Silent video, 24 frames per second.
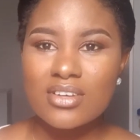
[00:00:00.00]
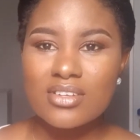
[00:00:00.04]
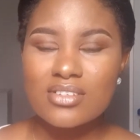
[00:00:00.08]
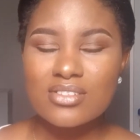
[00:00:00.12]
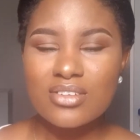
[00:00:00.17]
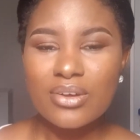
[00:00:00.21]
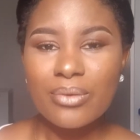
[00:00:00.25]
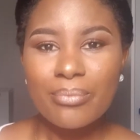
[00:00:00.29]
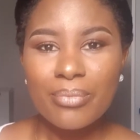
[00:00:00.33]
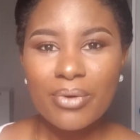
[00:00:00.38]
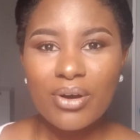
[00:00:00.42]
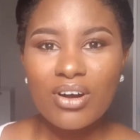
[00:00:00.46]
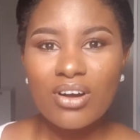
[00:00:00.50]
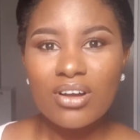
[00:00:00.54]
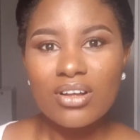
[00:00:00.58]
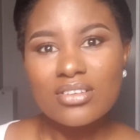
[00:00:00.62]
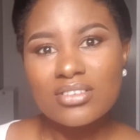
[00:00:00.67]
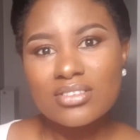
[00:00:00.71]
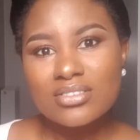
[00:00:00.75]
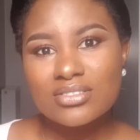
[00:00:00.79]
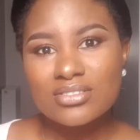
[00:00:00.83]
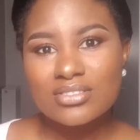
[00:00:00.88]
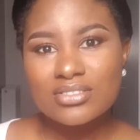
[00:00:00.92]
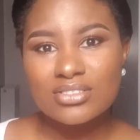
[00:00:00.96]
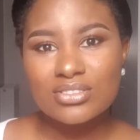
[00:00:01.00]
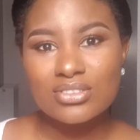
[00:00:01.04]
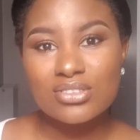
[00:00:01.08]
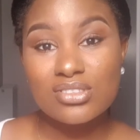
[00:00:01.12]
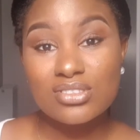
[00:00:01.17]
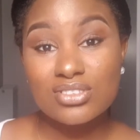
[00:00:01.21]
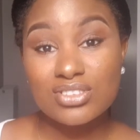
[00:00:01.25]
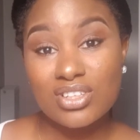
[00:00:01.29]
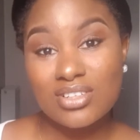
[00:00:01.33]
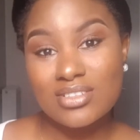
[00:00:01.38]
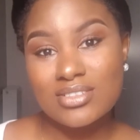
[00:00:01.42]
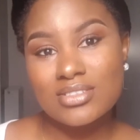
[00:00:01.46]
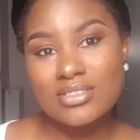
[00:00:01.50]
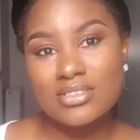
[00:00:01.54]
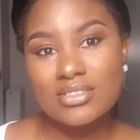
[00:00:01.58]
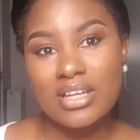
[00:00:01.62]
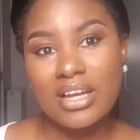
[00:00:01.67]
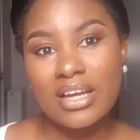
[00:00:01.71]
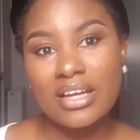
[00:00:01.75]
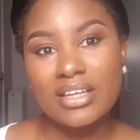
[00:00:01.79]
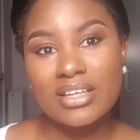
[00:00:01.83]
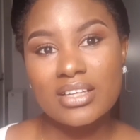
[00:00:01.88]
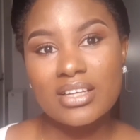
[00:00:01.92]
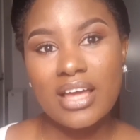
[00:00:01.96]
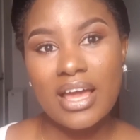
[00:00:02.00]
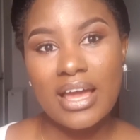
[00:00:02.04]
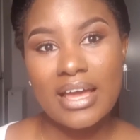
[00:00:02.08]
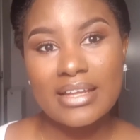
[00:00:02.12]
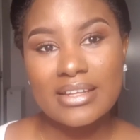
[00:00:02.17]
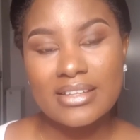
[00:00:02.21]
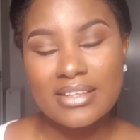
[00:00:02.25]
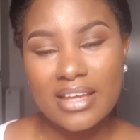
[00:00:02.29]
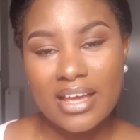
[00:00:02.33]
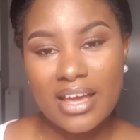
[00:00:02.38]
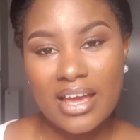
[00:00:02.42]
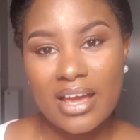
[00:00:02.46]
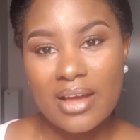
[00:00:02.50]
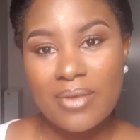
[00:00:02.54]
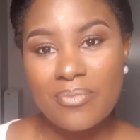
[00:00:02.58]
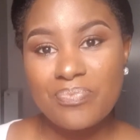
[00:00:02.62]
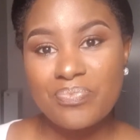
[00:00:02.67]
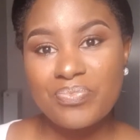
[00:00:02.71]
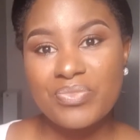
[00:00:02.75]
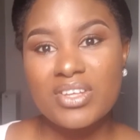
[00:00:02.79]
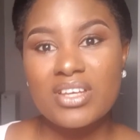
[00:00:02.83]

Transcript: So, but don't just like end there.